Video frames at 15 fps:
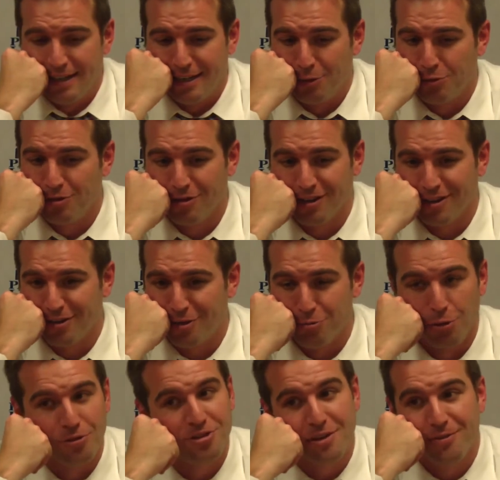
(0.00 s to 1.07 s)
It was either
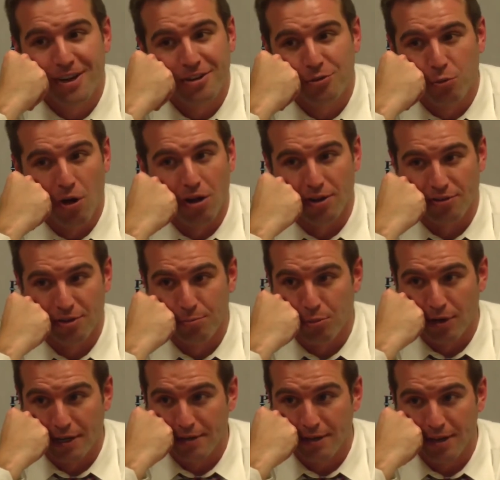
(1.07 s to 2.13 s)
throwing stuff against the wall at some
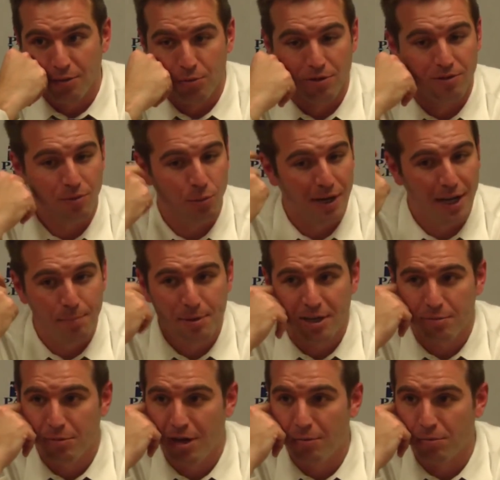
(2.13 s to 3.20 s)
point. It, it was we got to pick
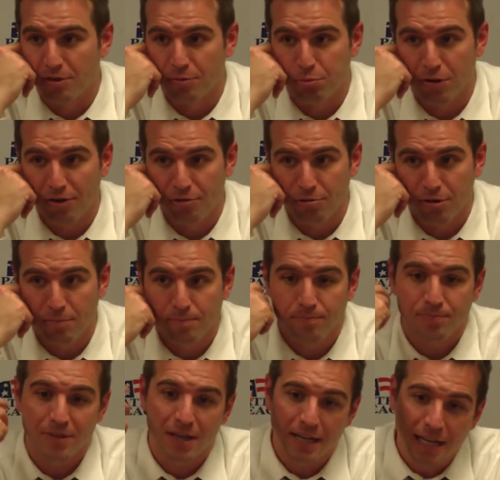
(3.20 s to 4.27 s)
them up. Let's pressure them.
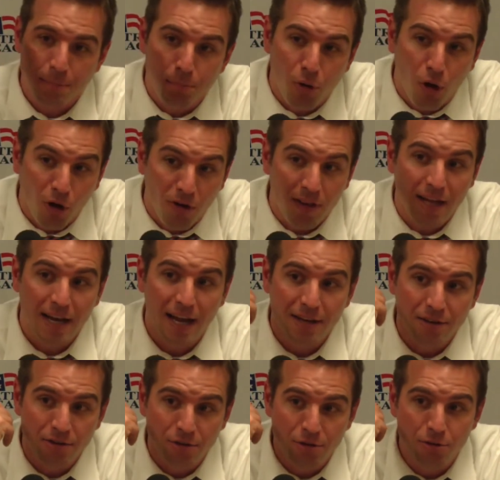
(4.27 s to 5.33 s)
Again, part of that
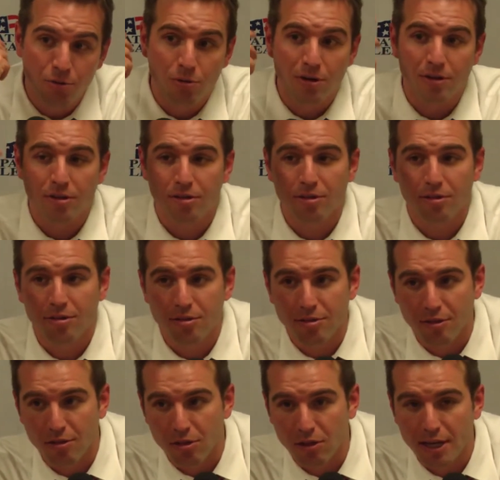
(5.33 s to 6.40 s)
had to do with
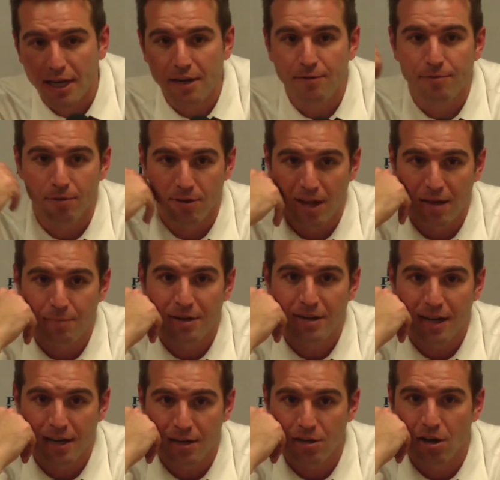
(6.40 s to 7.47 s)
the lead for them had
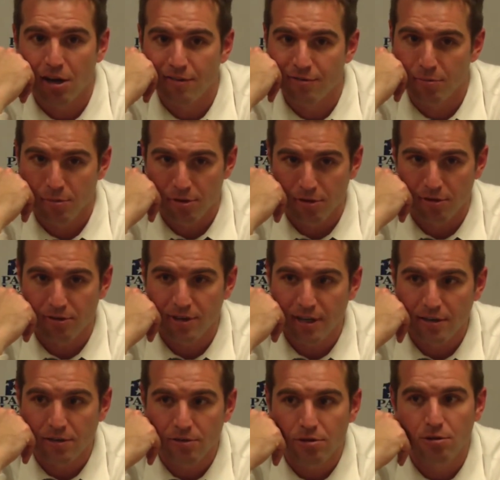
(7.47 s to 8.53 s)
kind of gone from
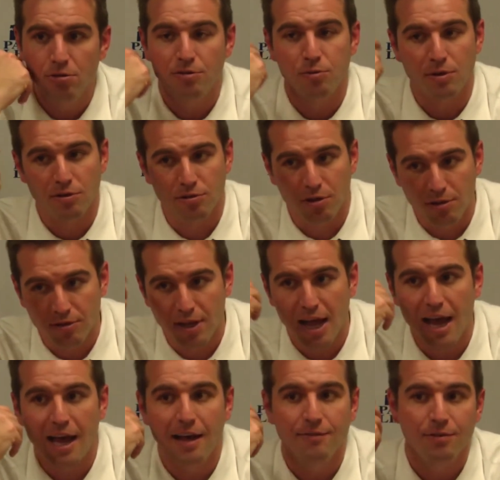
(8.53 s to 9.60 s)
13 to 2 if we start the
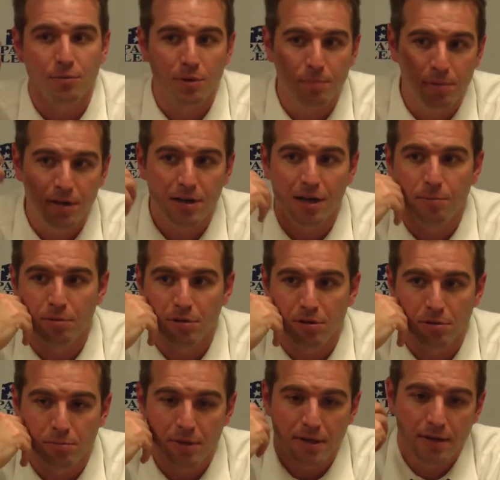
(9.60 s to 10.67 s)
half and we pick up a
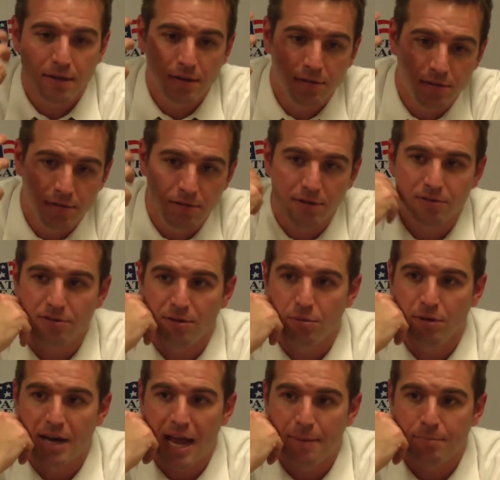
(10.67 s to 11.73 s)
little bit let's let's see
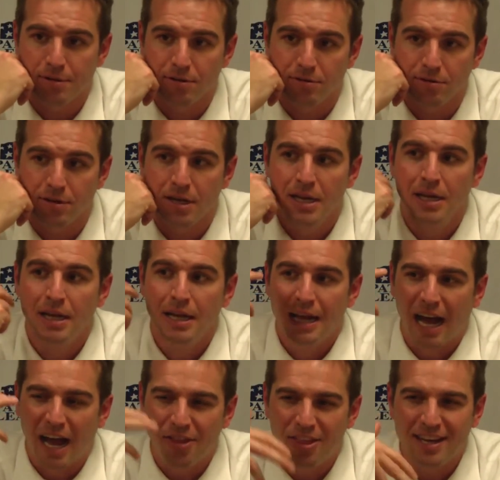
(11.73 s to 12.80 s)
what happens and
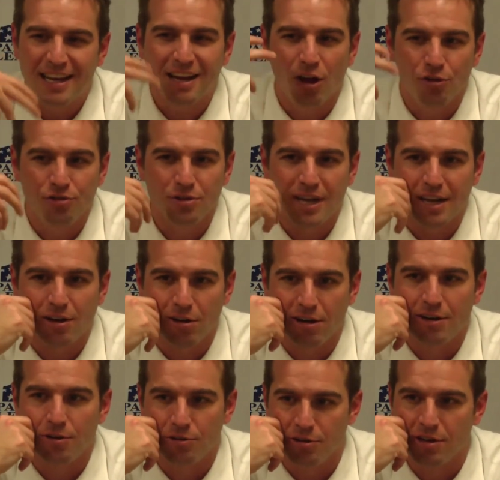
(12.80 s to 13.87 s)
i think it also got our
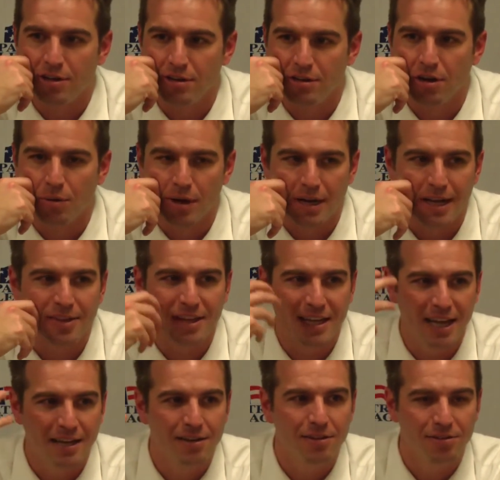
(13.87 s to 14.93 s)
energy going at the
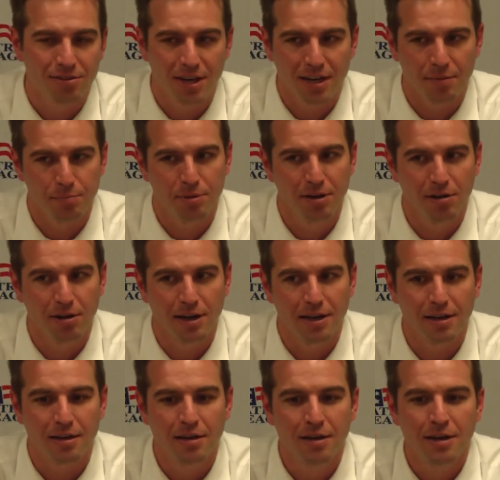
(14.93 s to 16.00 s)
end of the second
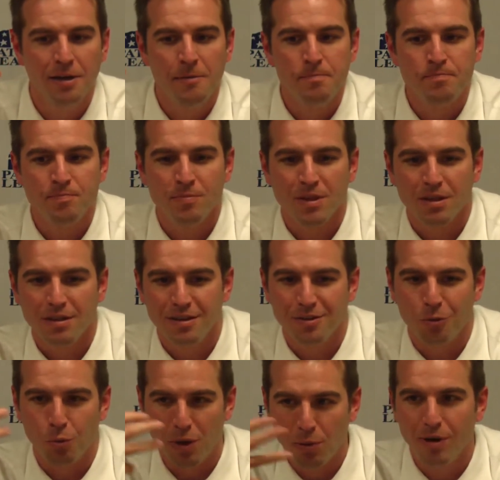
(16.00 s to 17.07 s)
period
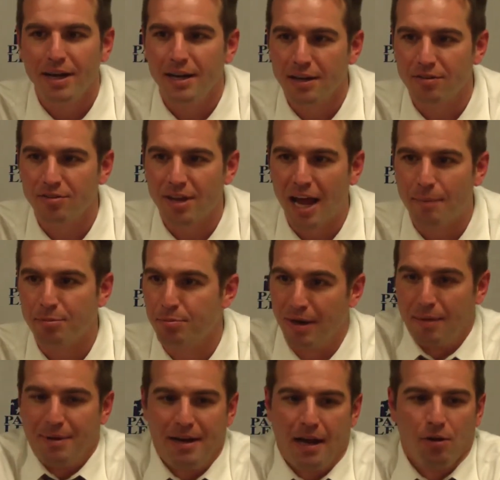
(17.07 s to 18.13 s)
we were getting stops but
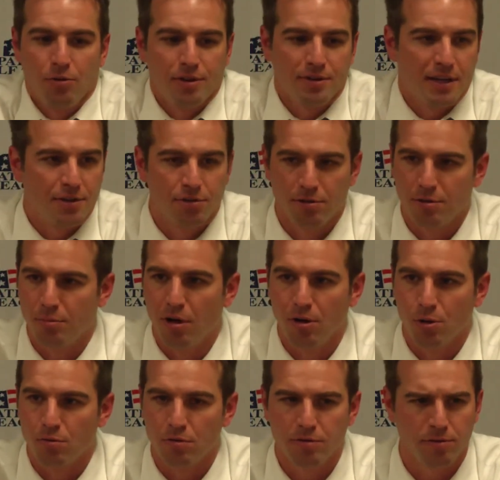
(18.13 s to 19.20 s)
i mean i don't think they had turned the ball
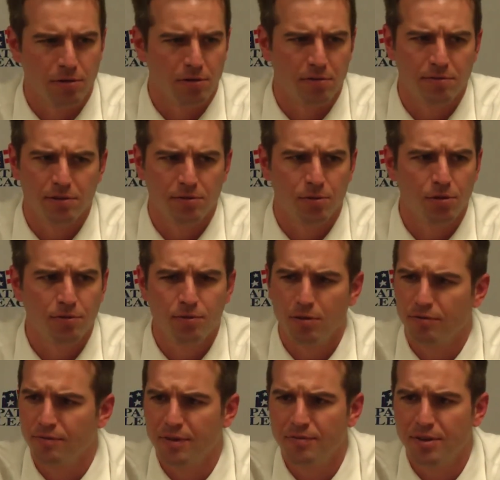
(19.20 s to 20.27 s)
over for the first for
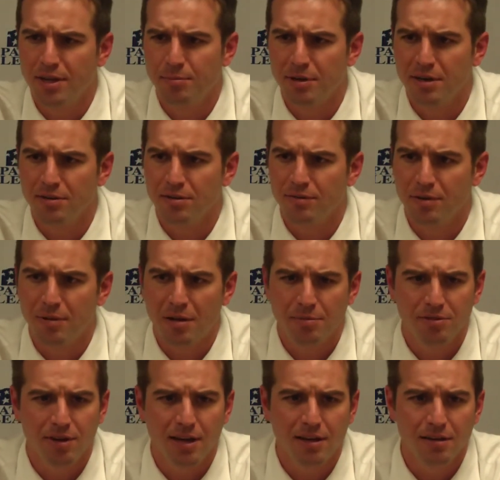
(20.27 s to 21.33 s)
15 minutes if i'm not
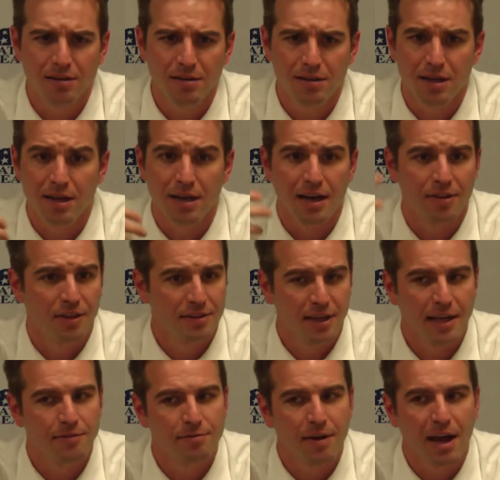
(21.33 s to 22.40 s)
mistaken and, and i think they
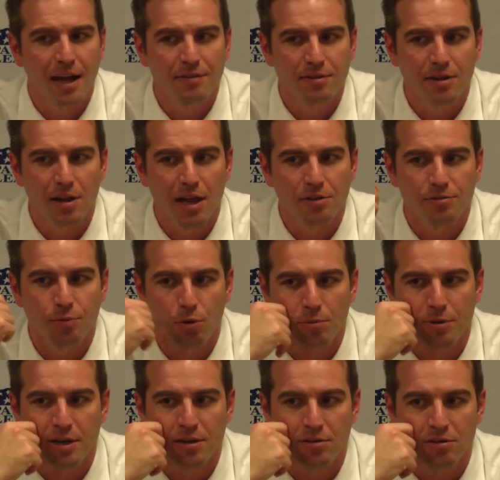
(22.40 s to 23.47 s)
had five in the last four
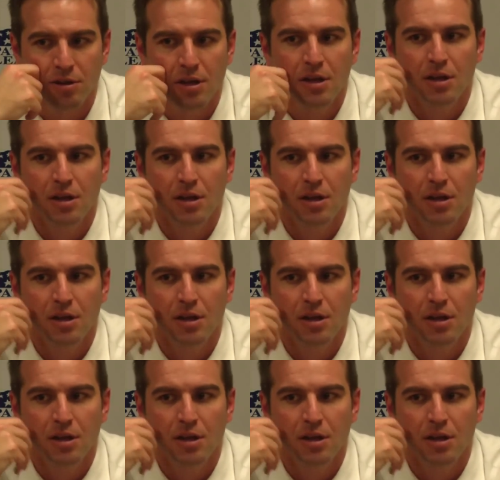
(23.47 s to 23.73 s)
minutes